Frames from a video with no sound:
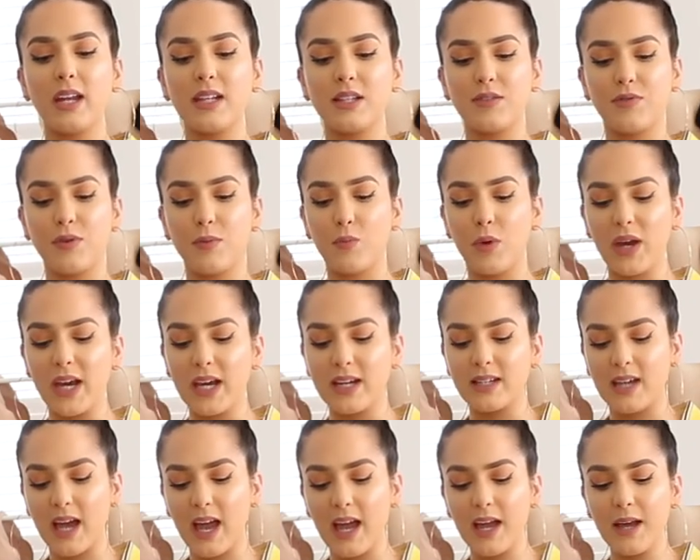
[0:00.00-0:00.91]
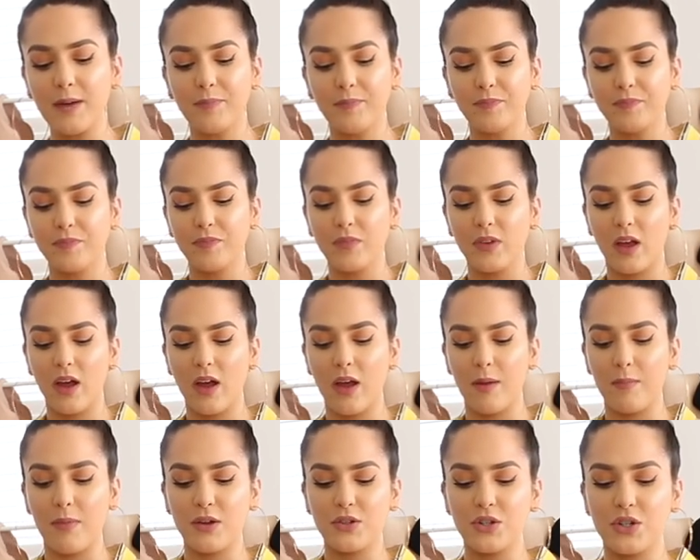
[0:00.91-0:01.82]
It's from Weekday.
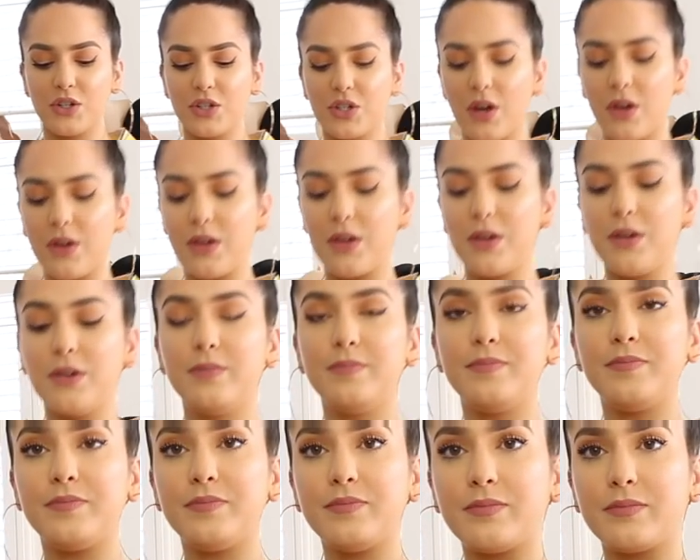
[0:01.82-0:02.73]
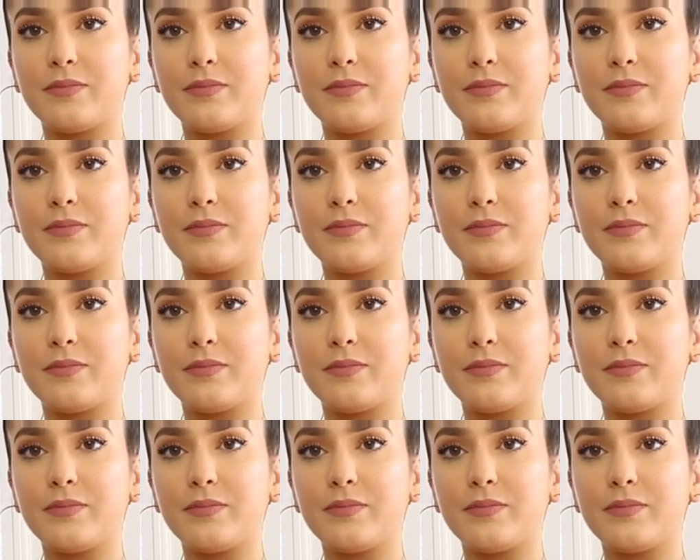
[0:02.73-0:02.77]
I'll just show you.